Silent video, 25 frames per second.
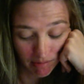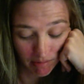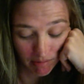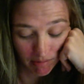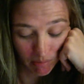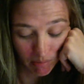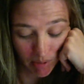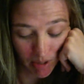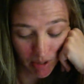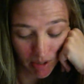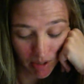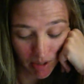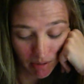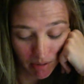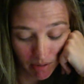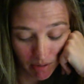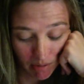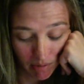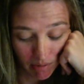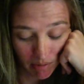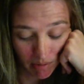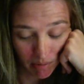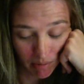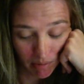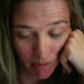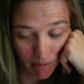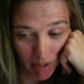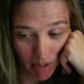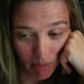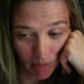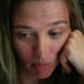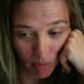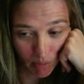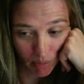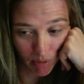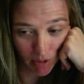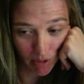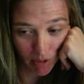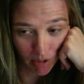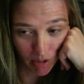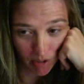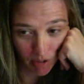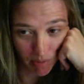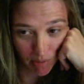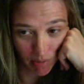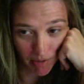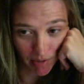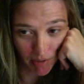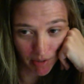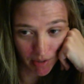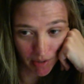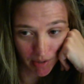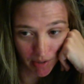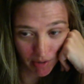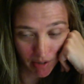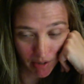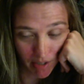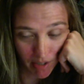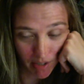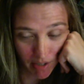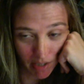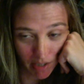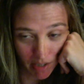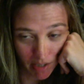But whatever we talked about the other night,